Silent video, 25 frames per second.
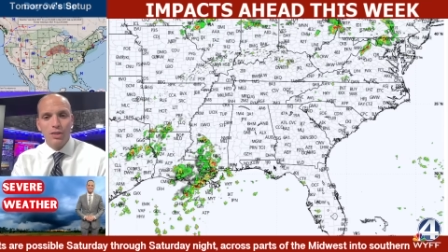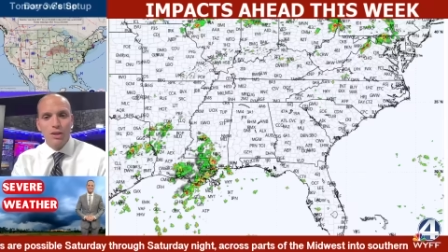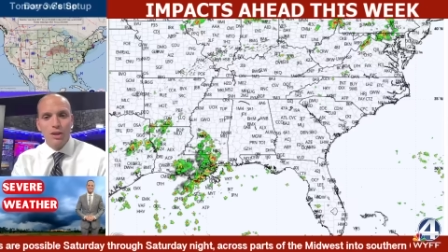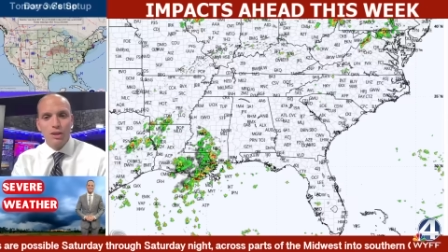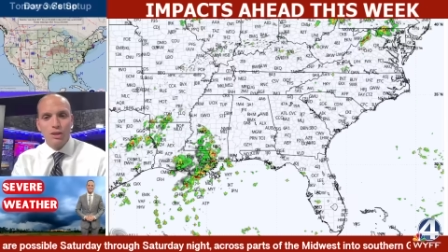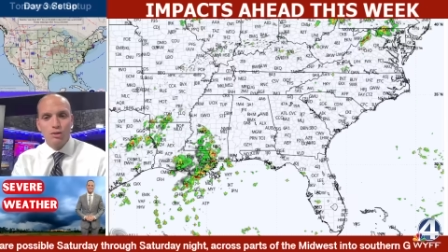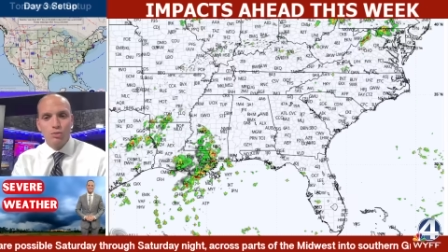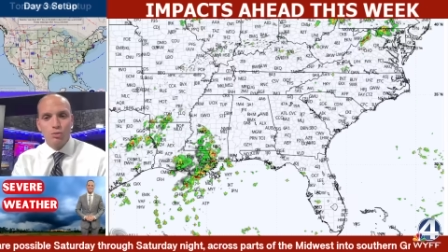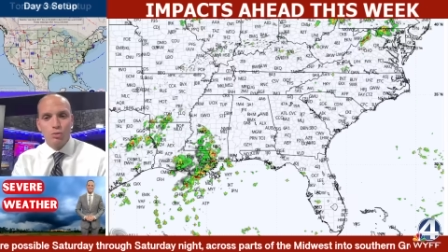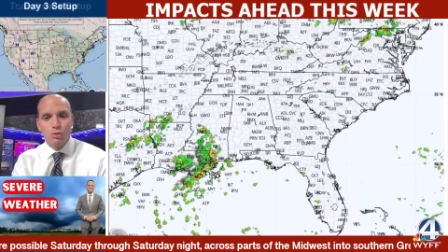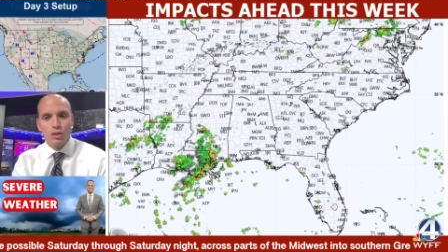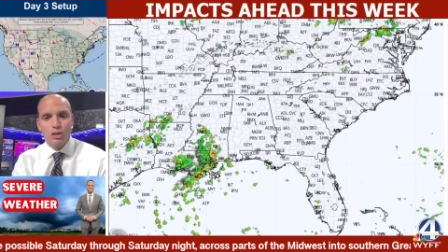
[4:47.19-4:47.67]

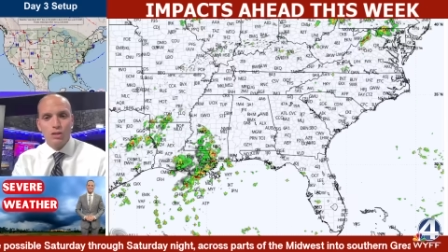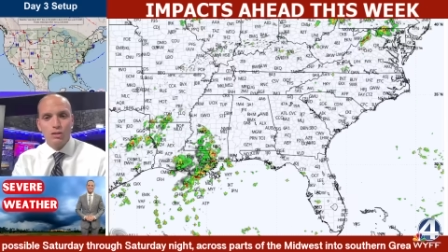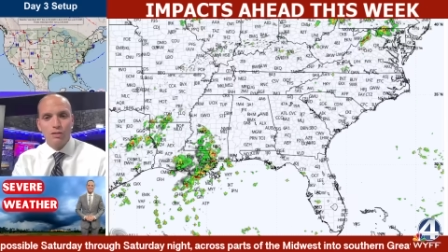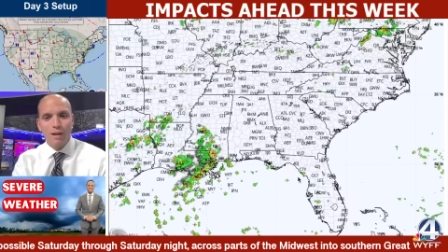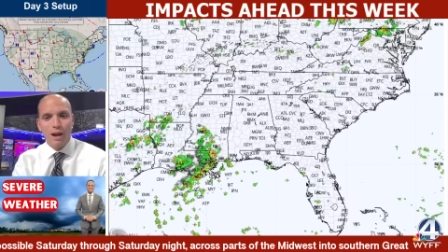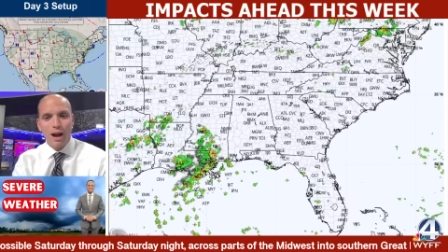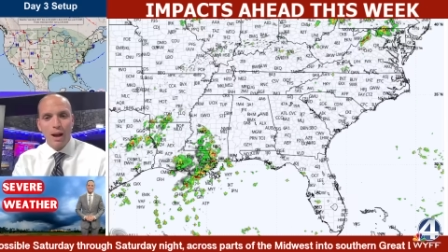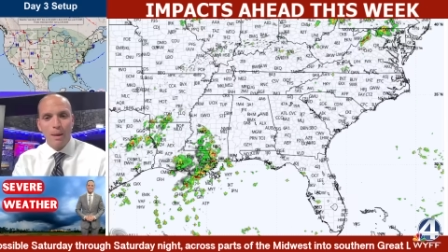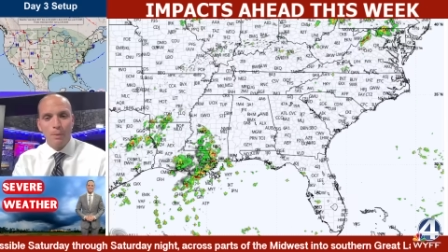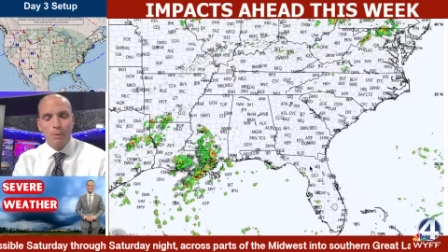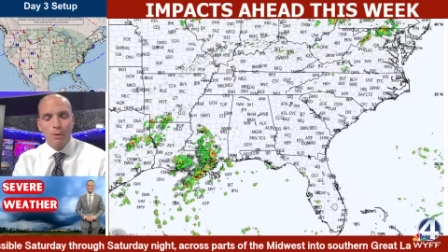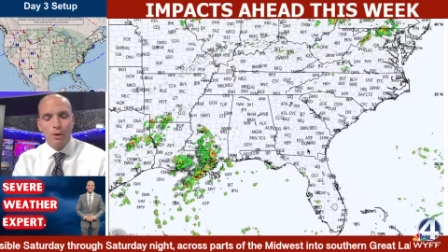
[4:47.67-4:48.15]
this ridge of
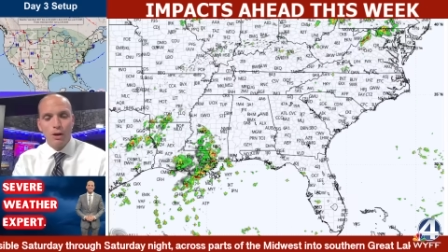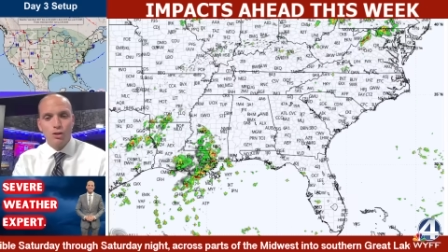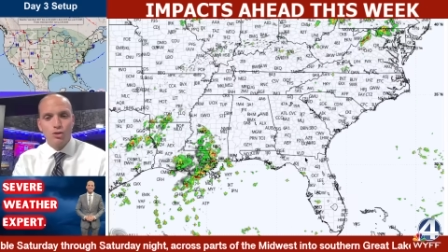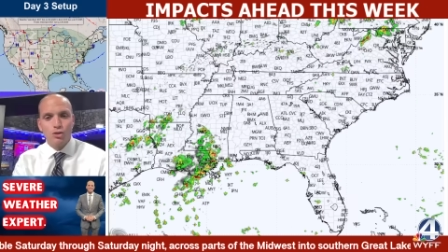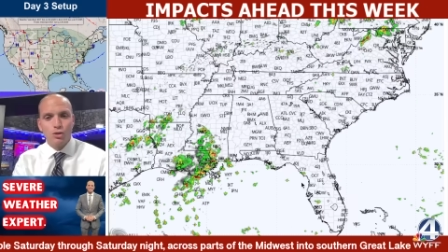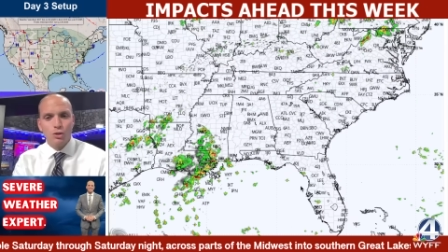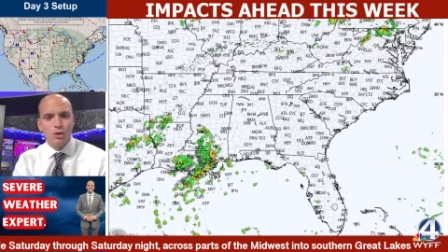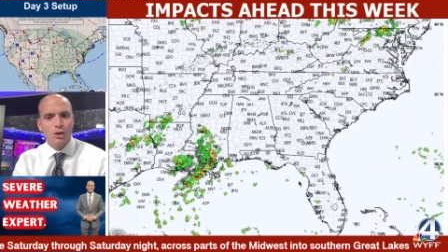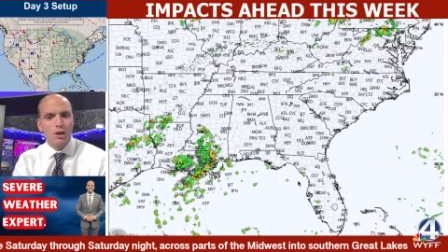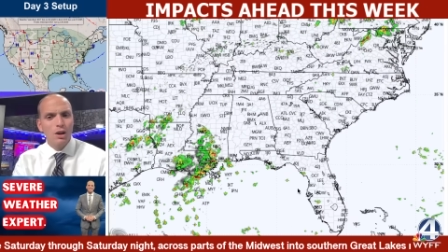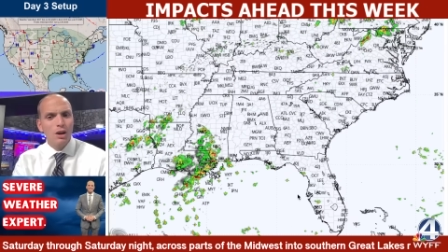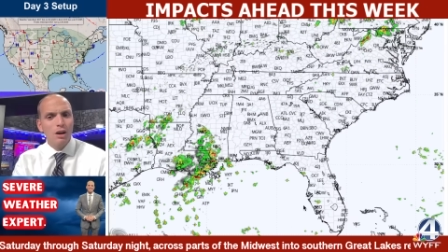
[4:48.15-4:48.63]
high
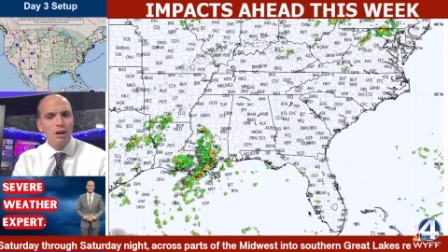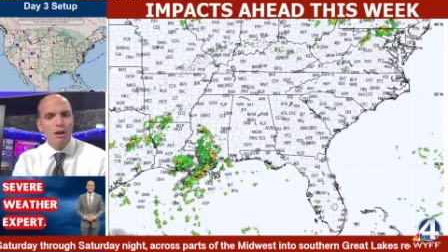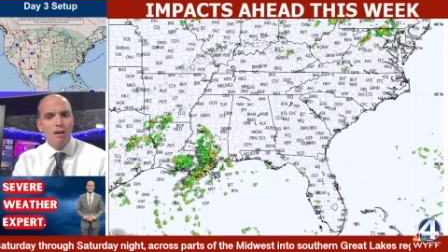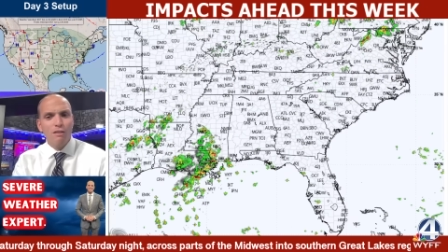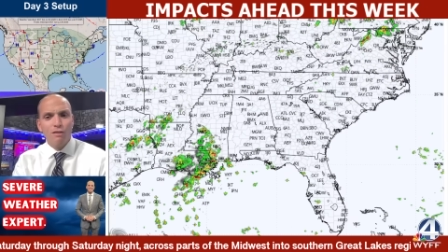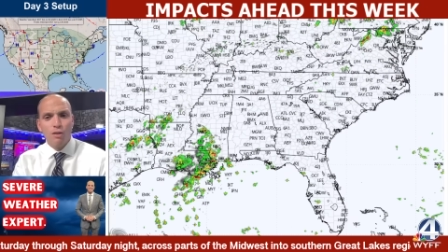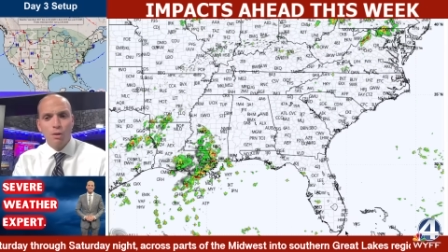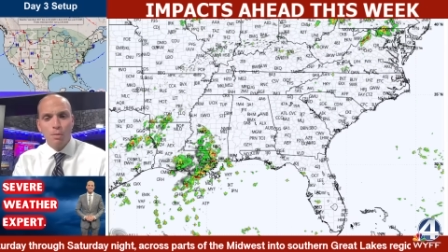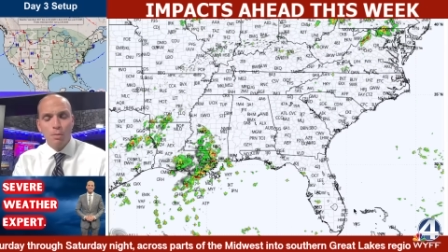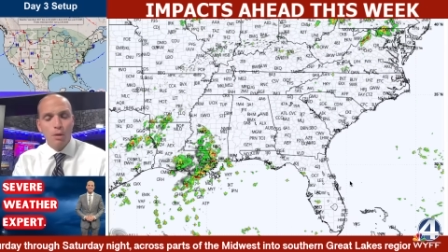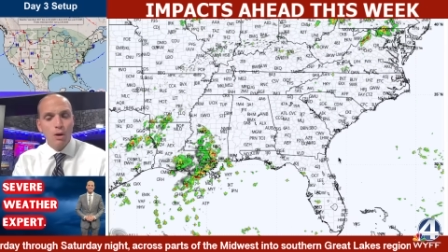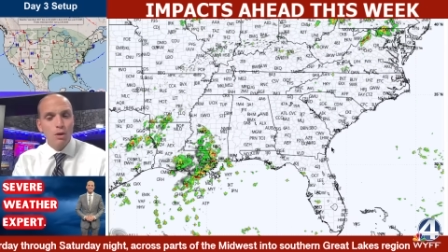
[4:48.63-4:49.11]
pressure
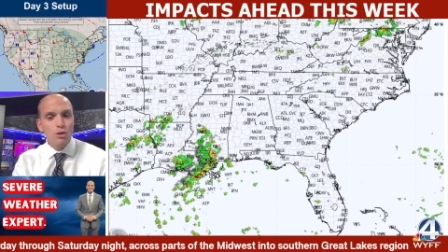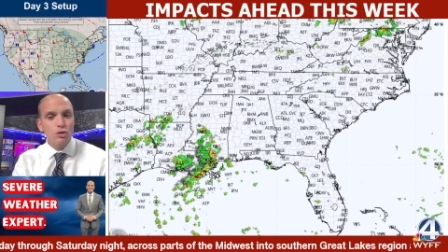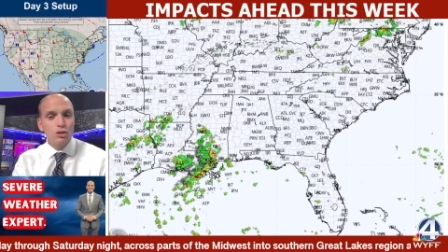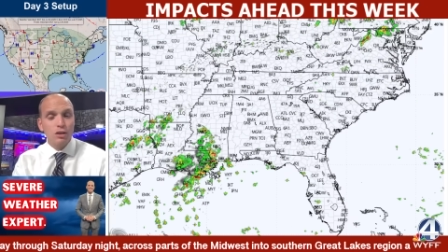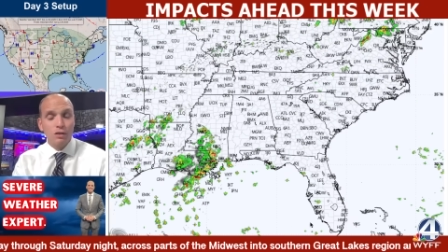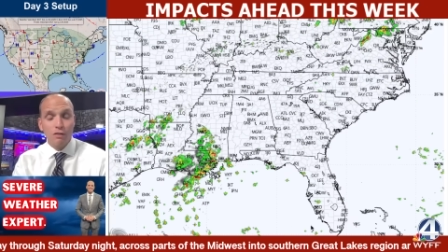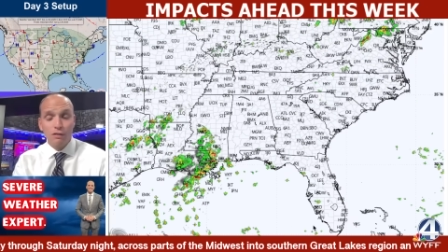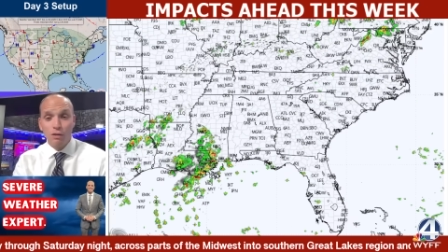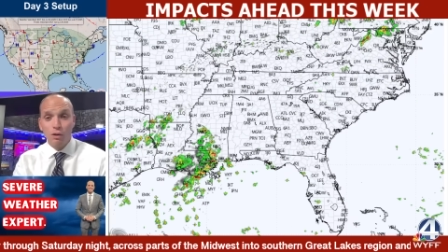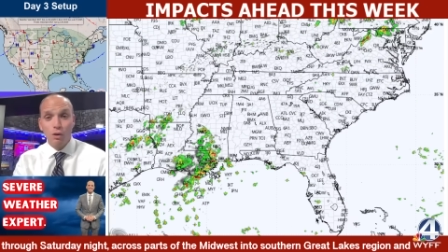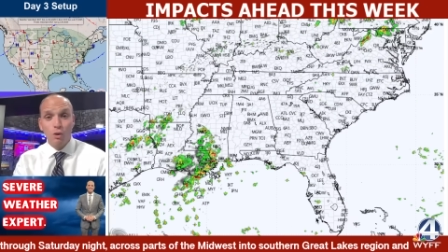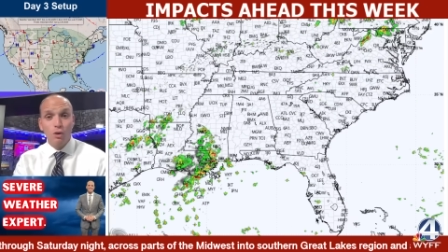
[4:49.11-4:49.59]
for most
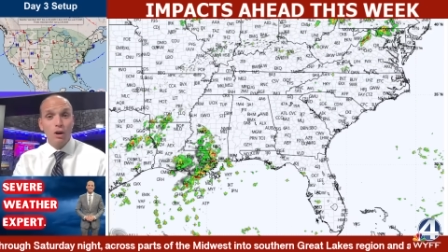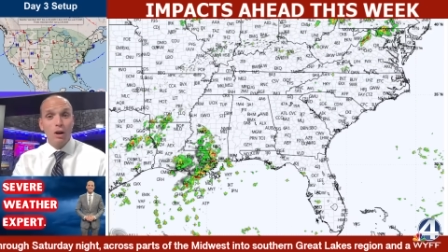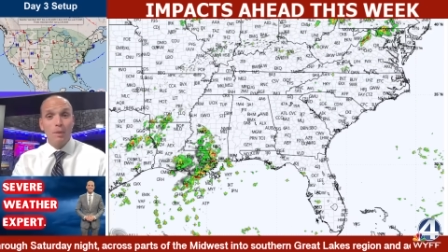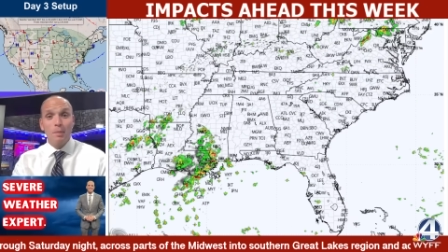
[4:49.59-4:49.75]
of Florida.